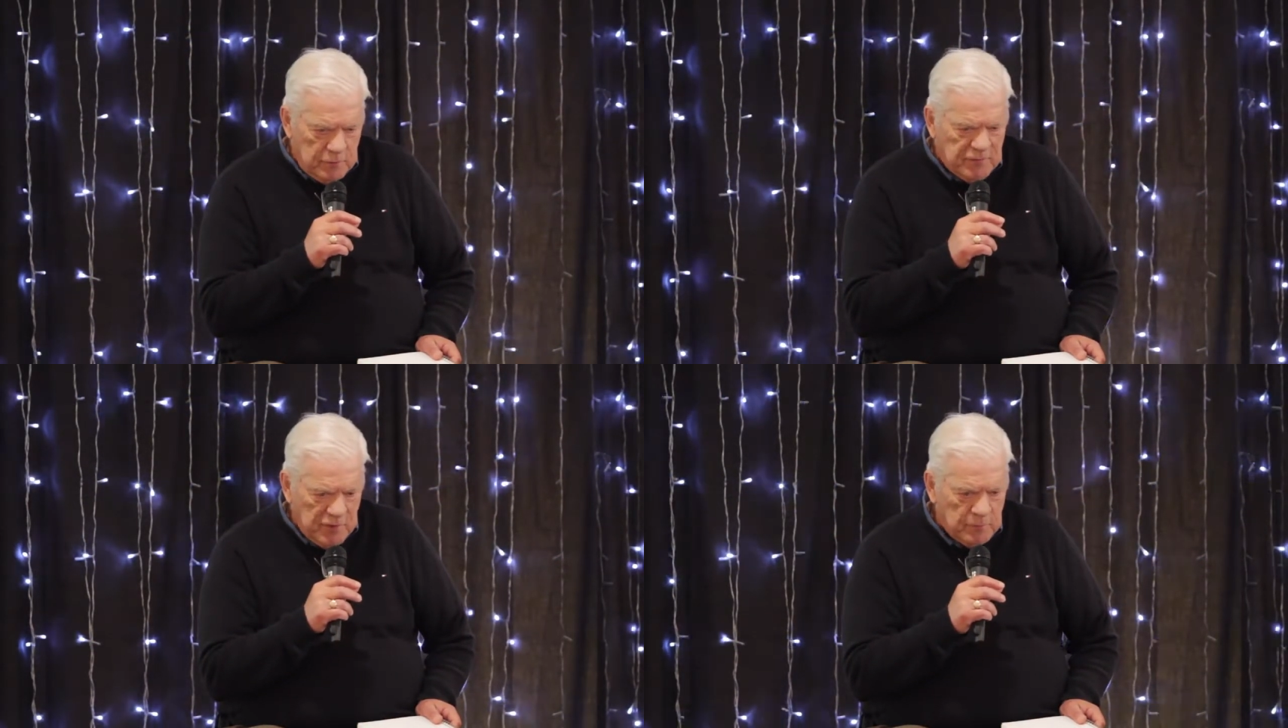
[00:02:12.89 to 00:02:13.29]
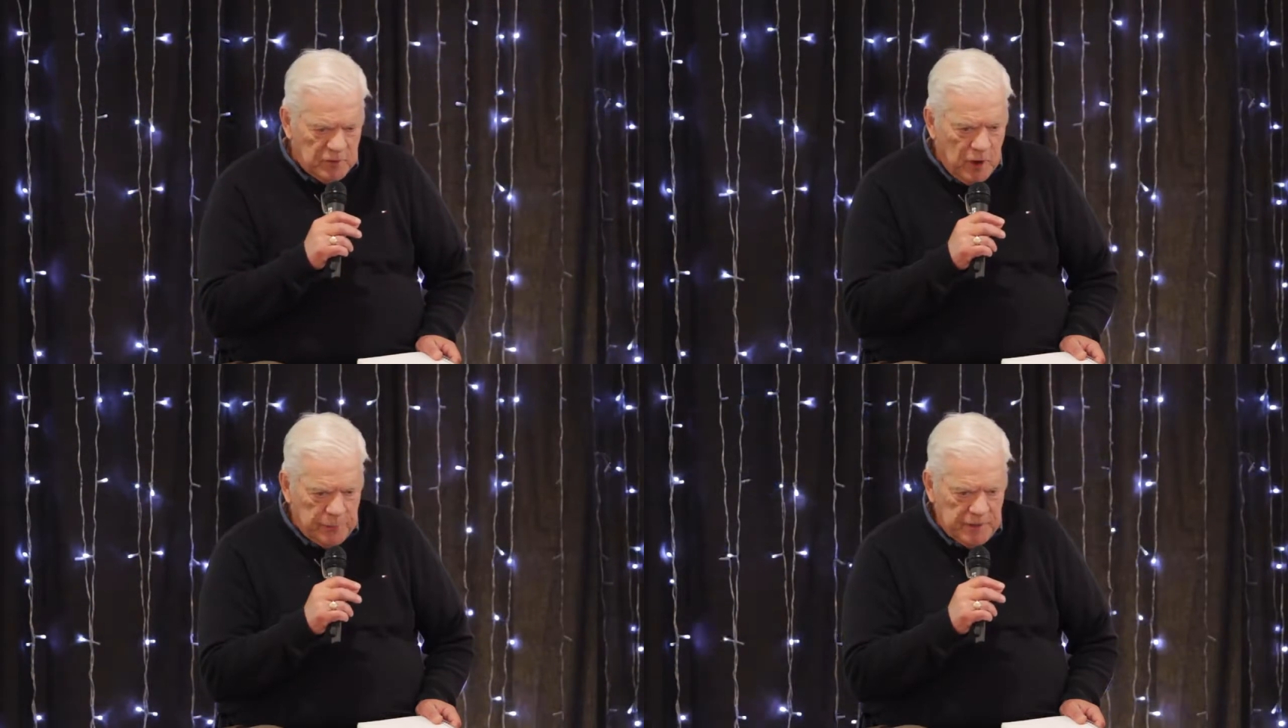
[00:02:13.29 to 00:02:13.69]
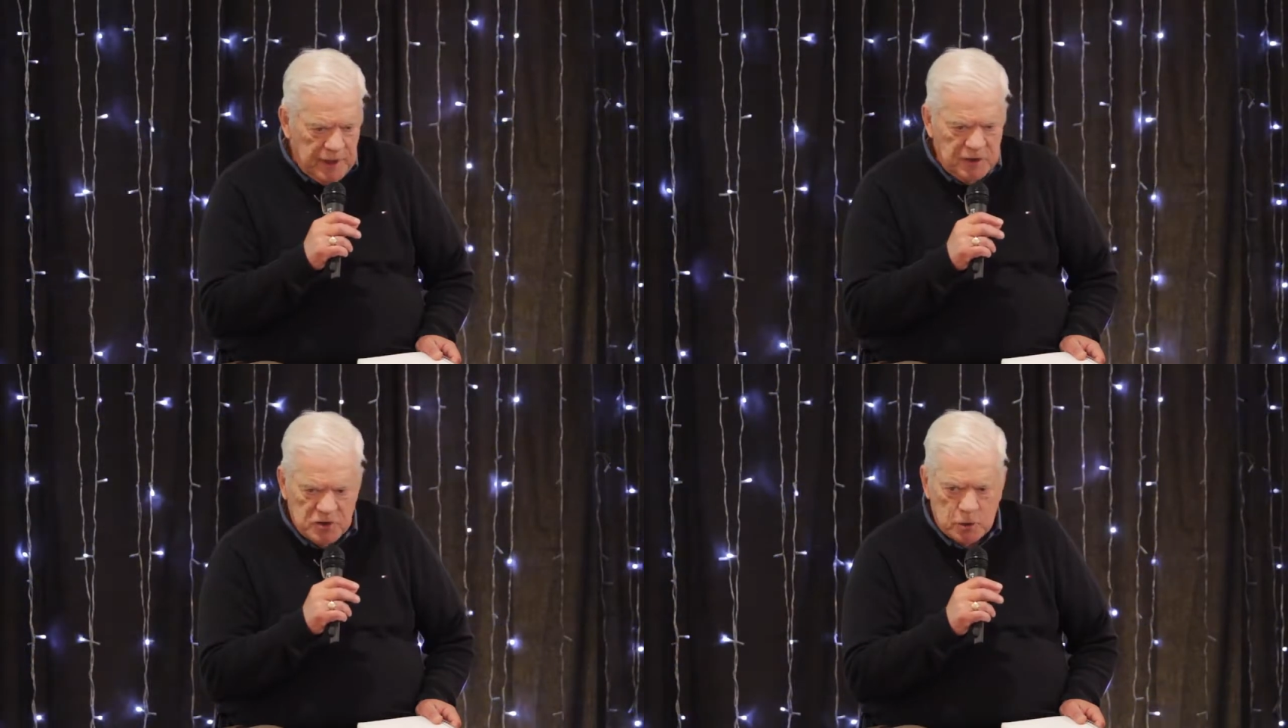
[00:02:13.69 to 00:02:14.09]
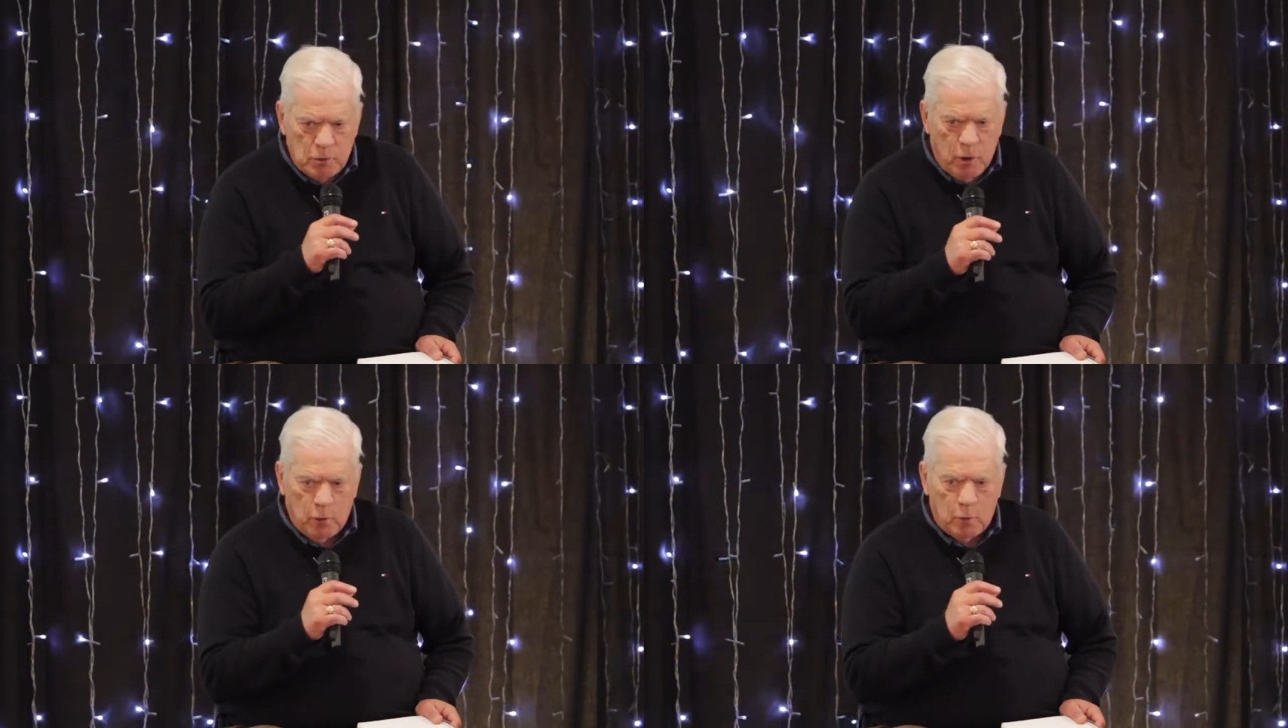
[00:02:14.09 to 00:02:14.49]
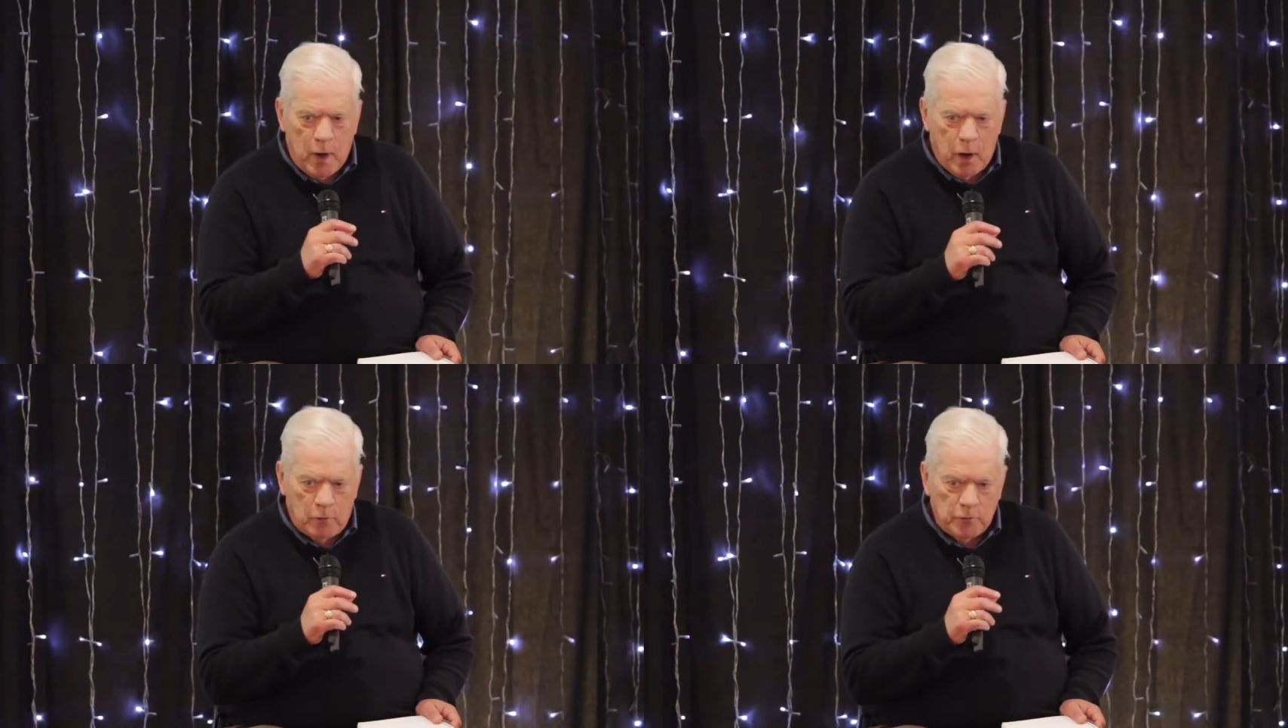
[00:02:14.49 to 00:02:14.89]
some trepidation all
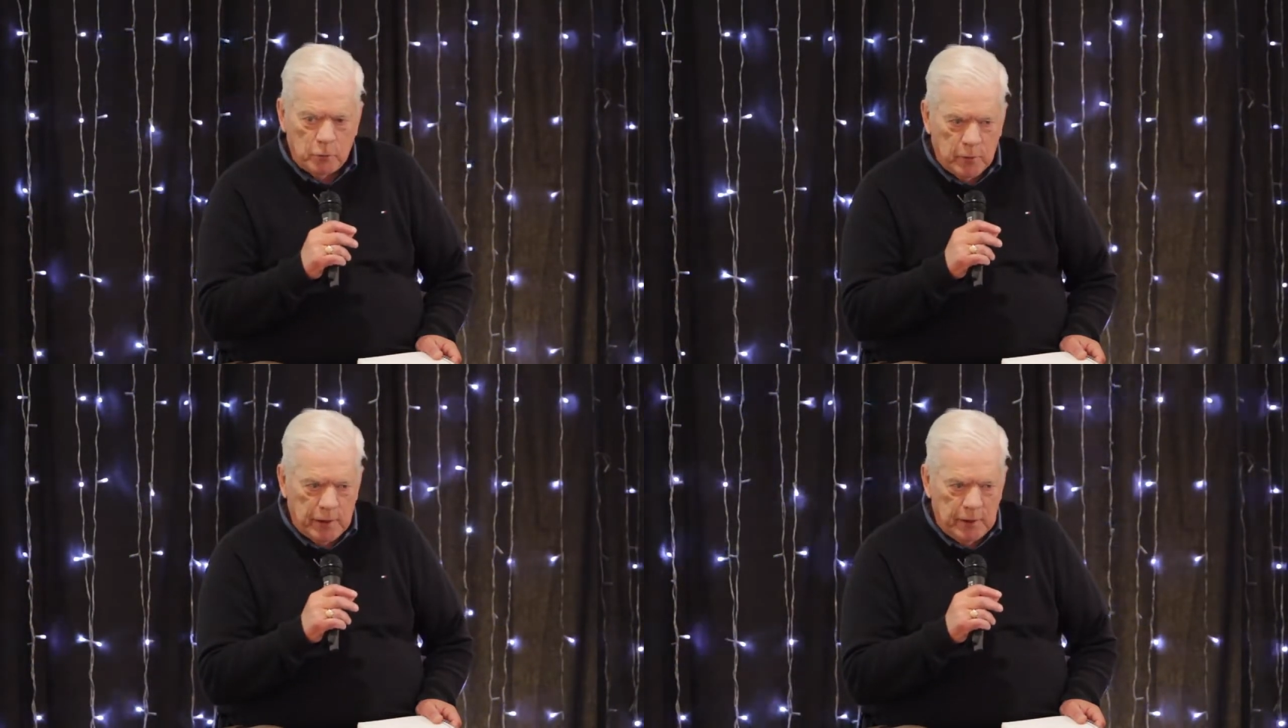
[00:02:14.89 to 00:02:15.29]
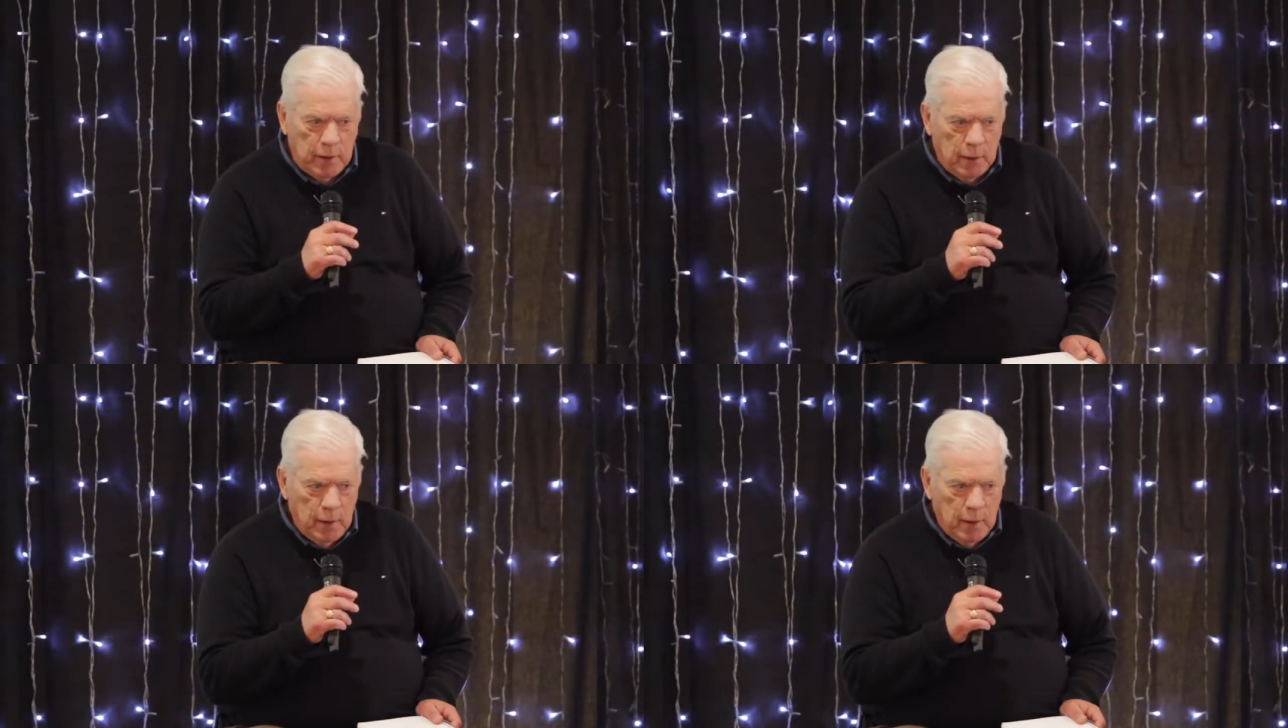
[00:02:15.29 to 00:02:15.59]
around, we